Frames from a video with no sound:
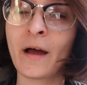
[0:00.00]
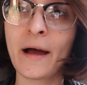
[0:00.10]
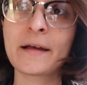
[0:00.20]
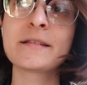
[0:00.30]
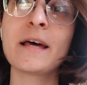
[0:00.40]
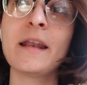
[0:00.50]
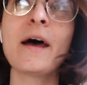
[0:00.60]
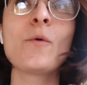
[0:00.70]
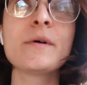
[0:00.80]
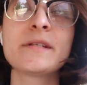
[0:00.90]
I said
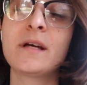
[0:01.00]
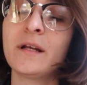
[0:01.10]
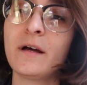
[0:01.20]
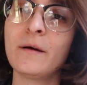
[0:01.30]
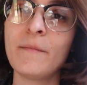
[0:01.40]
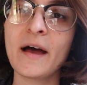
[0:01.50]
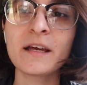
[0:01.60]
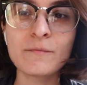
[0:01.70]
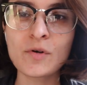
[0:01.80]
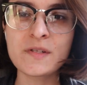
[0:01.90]
I wasn't gonna come back,
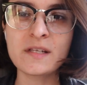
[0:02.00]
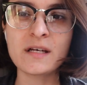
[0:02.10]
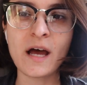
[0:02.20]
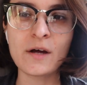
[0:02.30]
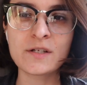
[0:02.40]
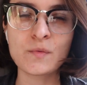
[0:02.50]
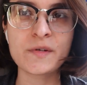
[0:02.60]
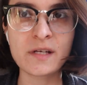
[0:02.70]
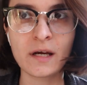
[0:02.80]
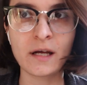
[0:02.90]
and mostly I just
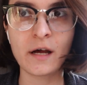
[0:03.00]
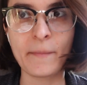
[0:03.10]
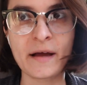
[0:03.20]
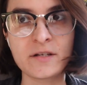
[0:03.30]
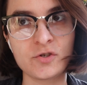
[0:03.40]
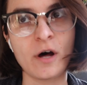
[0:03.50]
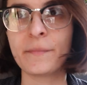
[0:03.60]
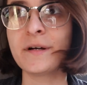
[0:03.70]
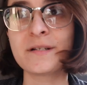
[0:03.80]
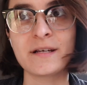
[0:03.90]
wasn't gonna come back to
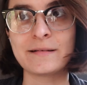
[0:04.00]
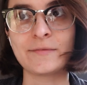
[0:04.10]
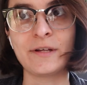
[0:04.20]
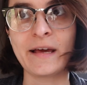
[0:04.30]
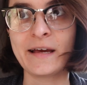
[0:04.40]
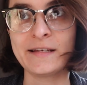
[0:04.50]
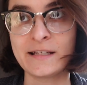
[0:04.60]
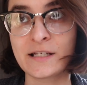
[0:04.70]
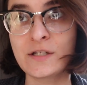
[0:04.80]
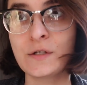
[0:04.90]
Joplin because I didn't feel like I
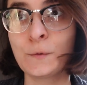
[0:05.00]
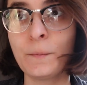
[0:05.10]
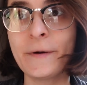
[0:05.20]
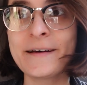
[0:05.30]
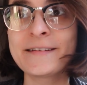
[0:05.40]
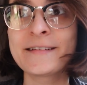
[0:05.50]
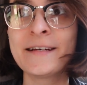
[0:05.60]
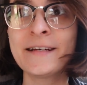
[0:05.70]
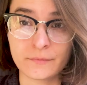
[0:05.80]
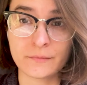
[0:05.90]
needed to, but
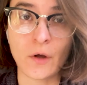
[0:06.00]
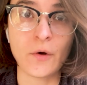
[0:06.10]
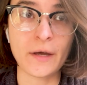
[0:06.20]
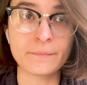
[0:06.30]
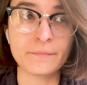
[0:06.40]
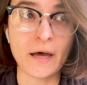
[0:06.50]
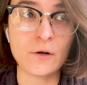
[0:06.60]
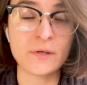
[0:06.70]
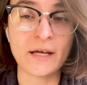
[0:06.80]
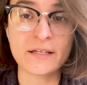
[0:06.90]
okay,
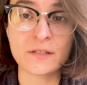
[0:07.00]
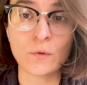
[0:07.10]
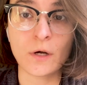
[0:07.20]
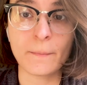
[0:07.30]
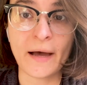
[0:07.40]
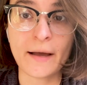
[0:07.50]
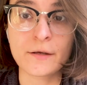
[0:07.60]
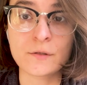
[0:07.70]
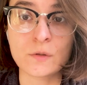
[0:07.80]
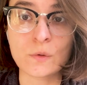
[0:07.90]
battery died, so we are back
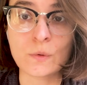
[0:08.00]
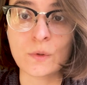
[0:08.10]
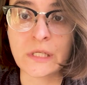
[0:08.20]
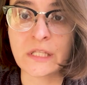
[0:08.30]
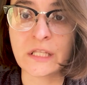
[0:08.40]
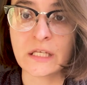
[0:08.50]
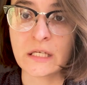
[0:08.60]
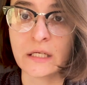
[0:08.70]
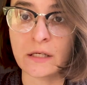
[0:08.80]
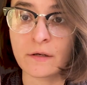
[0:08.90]
to
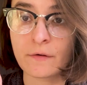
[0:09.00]
the